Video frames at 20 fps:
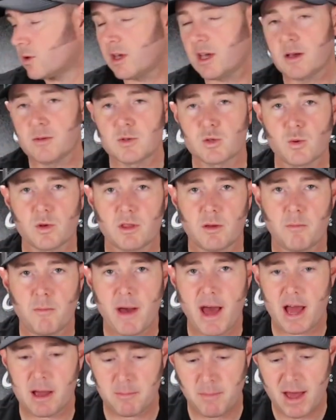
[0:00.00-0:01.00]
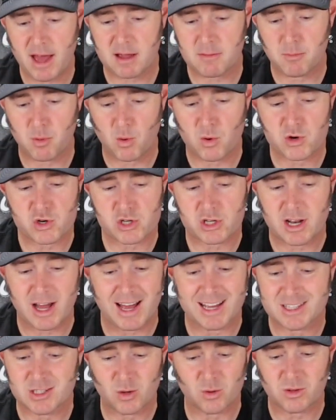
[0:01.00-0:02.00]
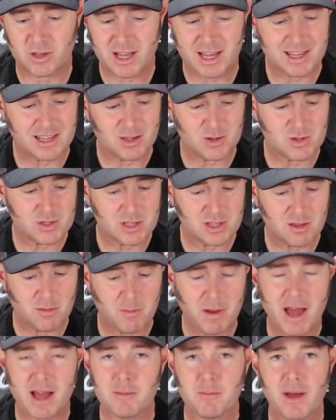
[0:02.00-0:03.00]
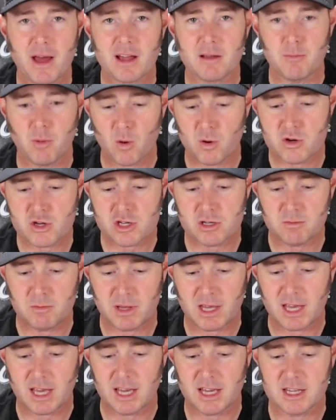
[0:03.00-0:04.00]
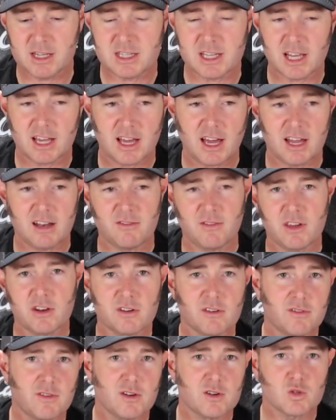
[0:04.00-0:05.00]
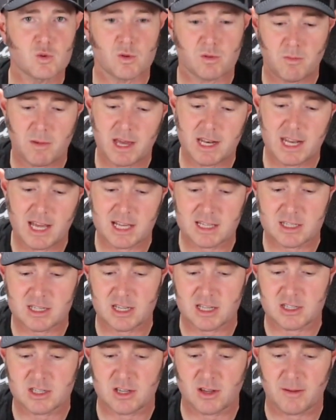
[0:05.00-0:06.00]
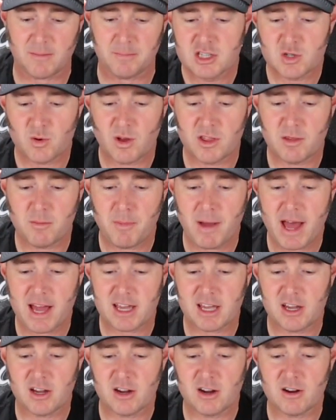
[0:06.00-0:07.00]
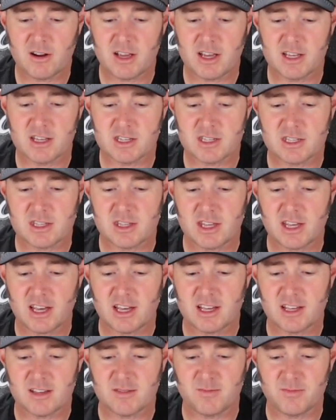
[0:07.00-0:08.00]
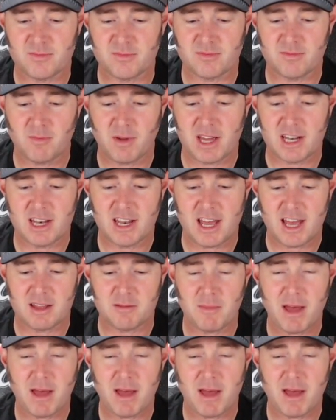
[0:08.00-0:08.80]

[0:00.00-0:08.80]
comes with a backpack portion. I don't like using the backpack portion because it kind of interferes with my net system. So on the back here is my net